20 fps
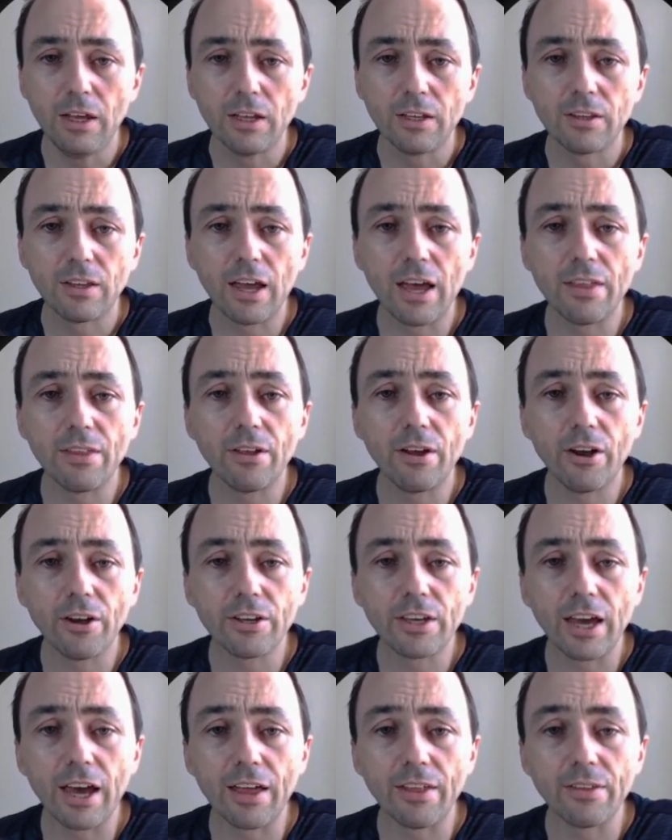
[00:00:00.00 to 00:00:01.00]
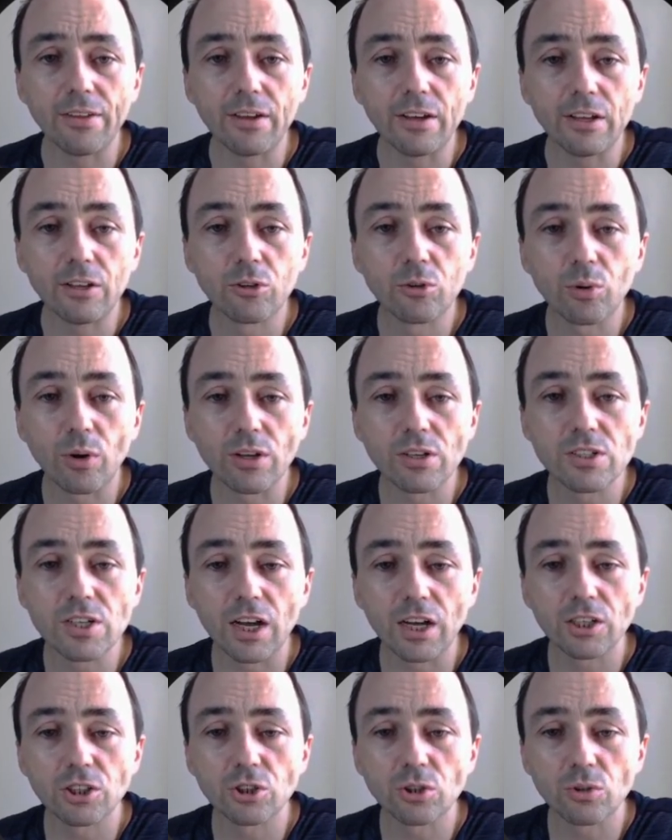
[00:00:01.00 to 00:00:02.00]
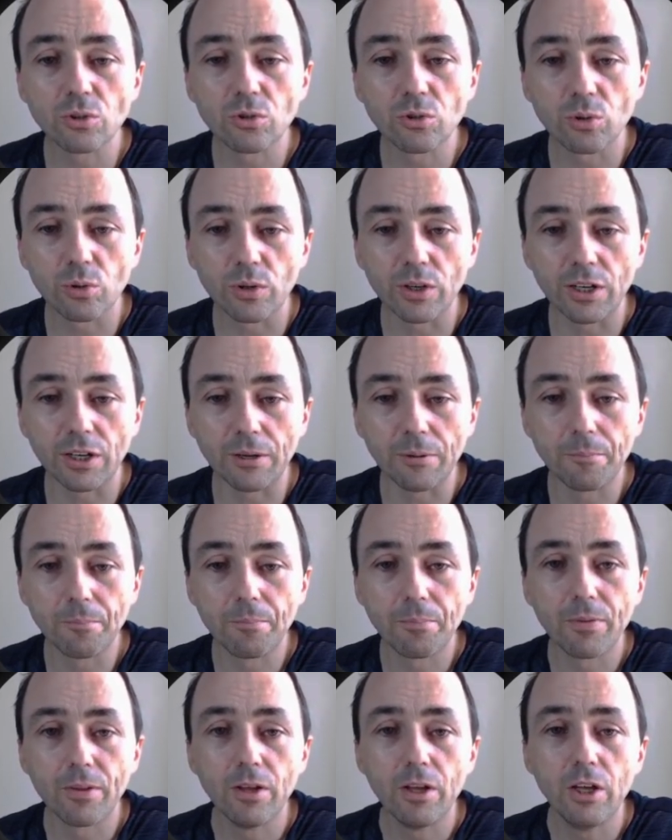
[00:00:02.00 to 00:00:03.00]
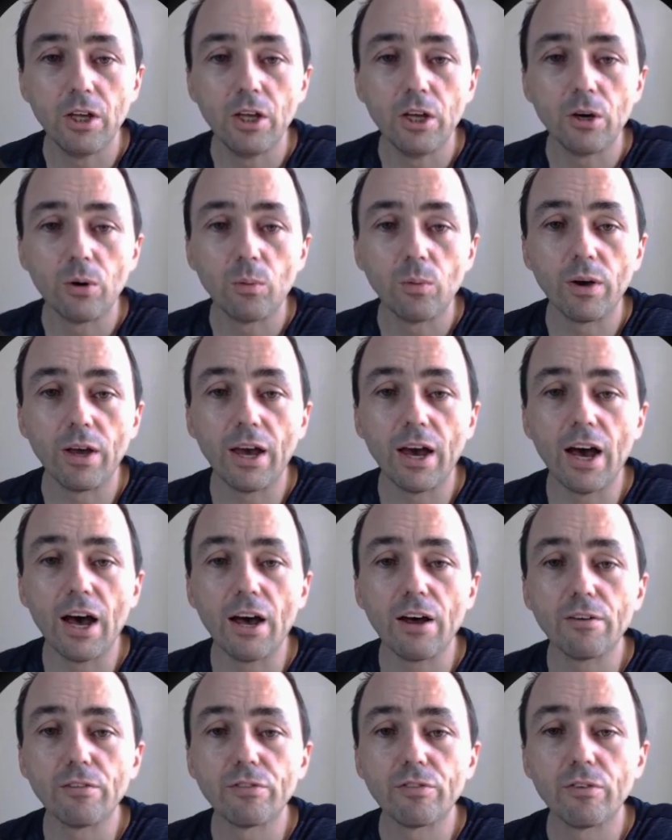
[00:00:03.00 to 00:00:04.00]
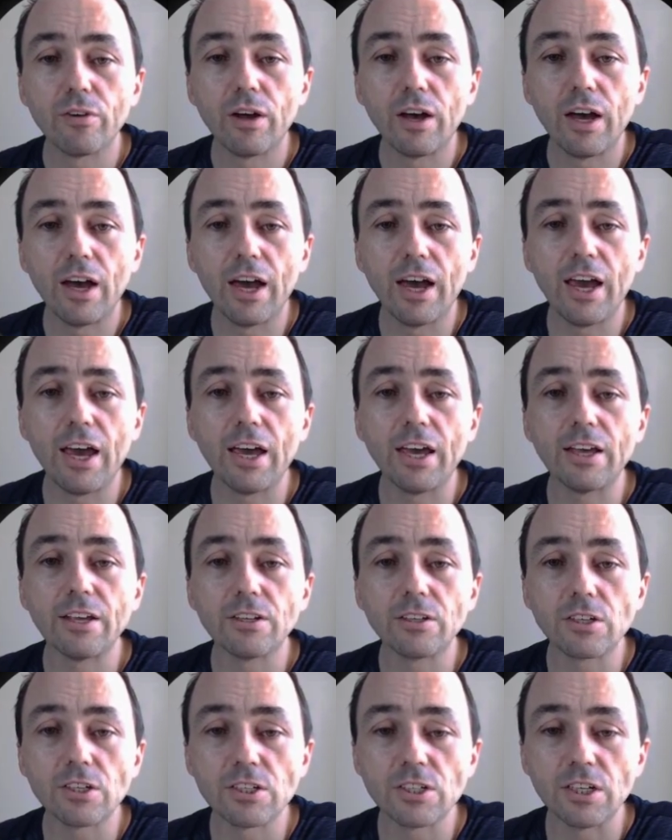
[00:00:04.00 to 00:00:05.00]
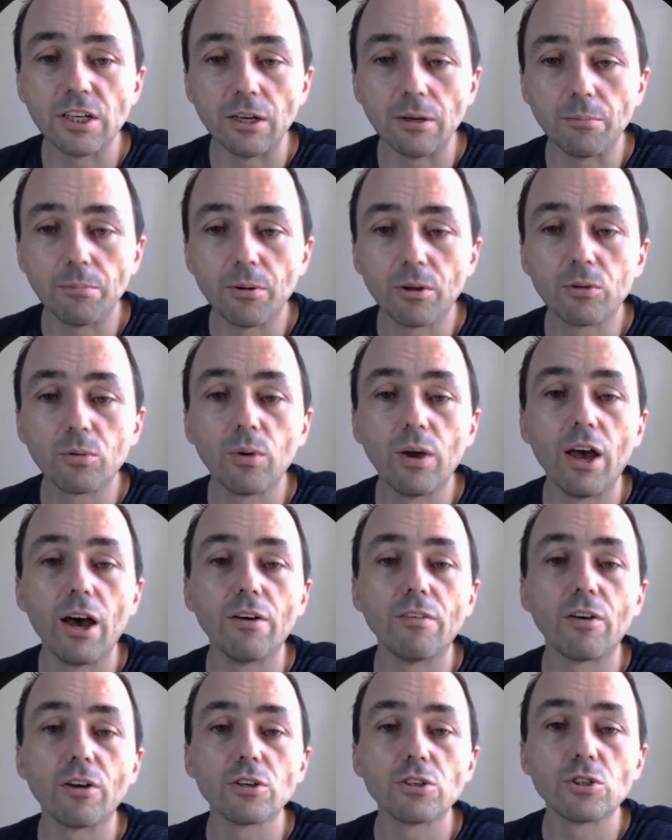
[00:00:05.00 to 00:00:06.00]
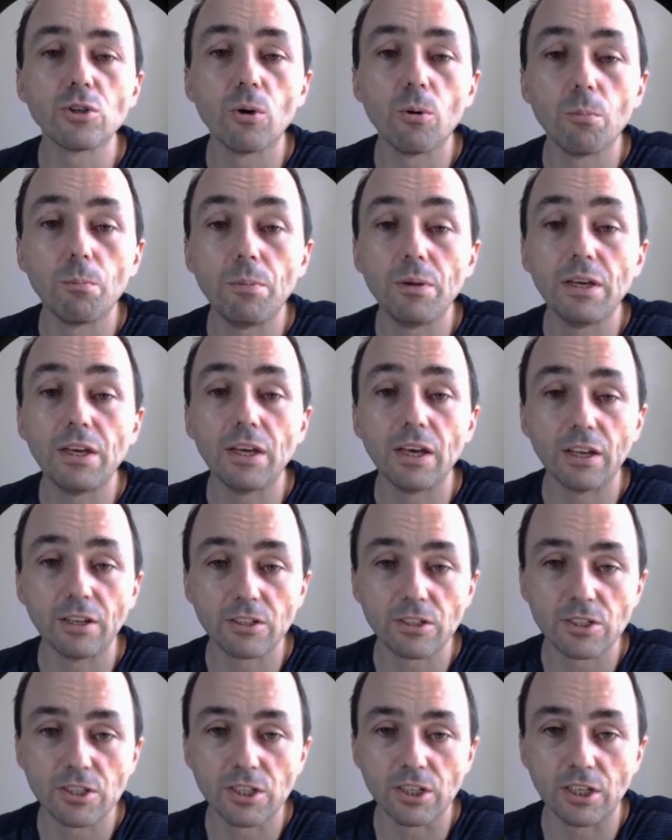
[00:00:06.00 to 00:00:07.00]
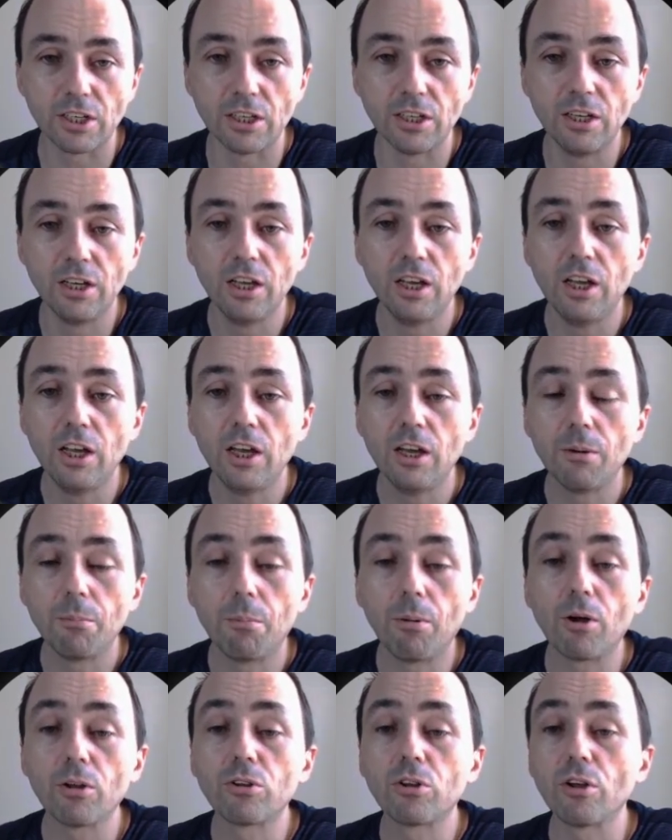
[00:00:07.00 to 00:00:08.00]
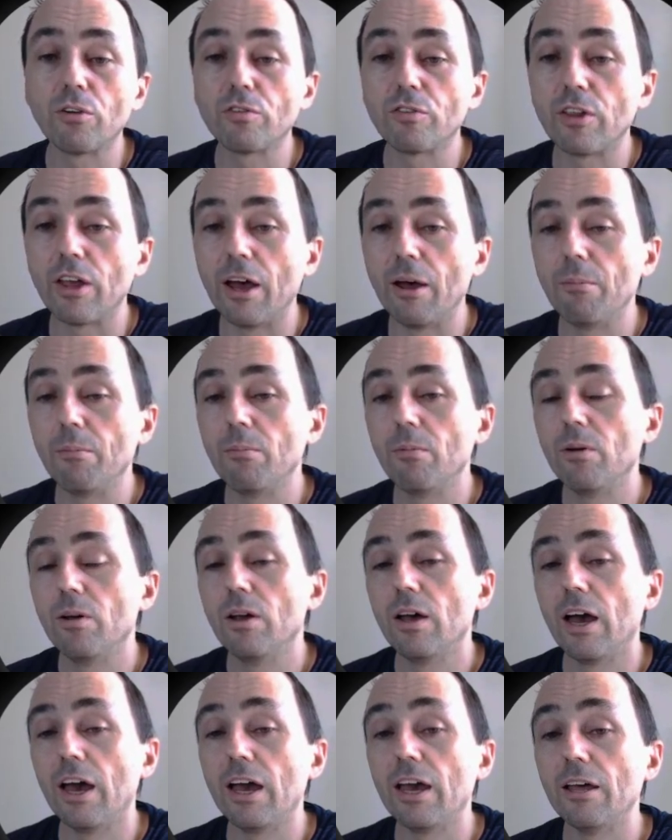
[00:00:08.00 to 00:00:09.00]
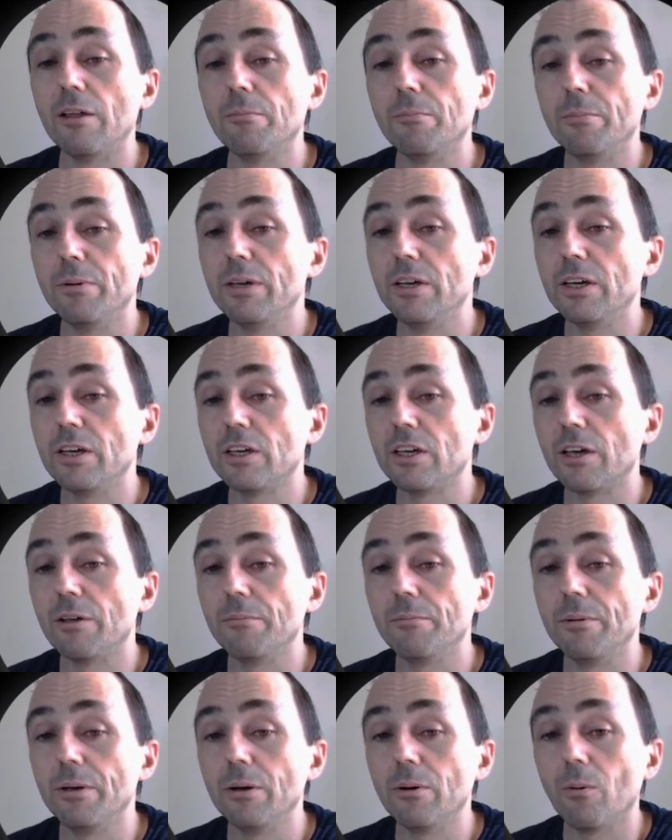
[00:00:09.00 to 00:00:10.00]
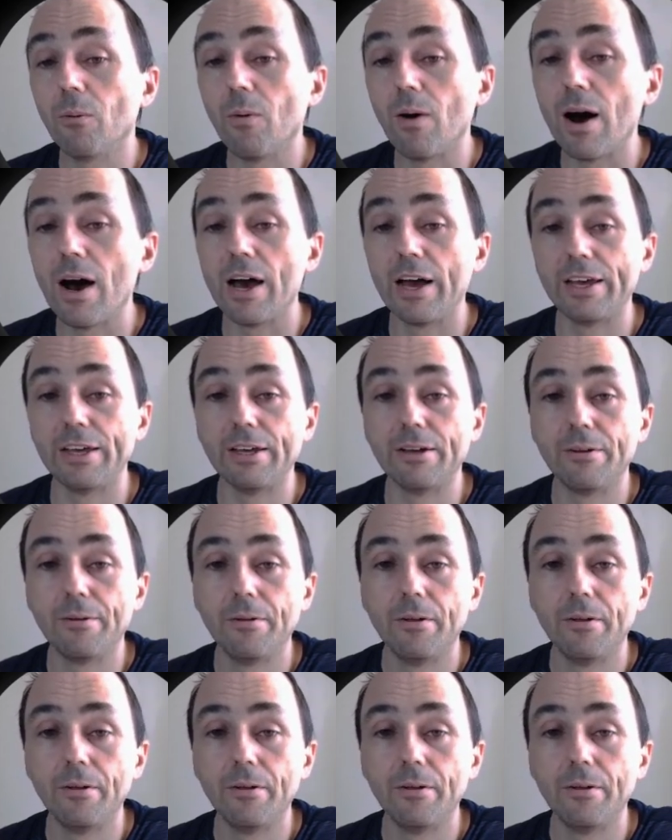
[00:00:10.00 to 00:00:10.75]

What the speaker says: Then again, in transaction 3, we have A and C, but we have also B and C. Both of them, A and B, can be Y.